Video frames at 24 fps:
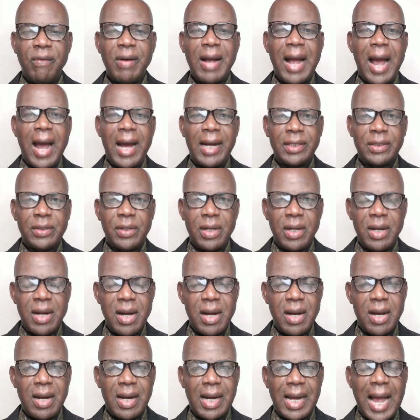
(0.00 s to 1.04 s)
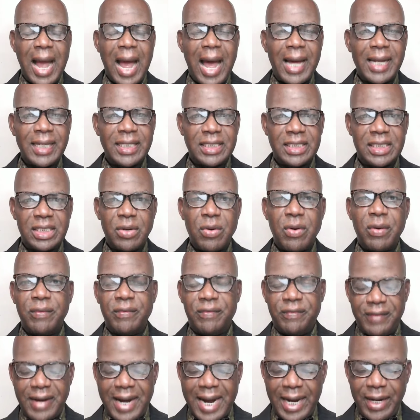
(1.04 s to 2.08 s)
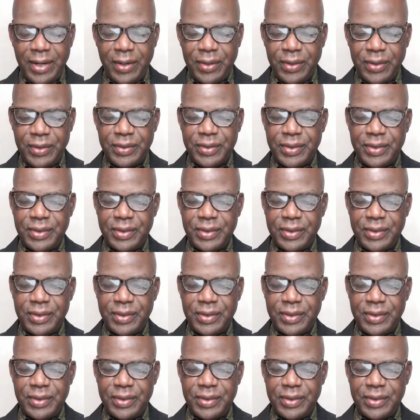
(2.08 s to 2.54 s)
catch on fire,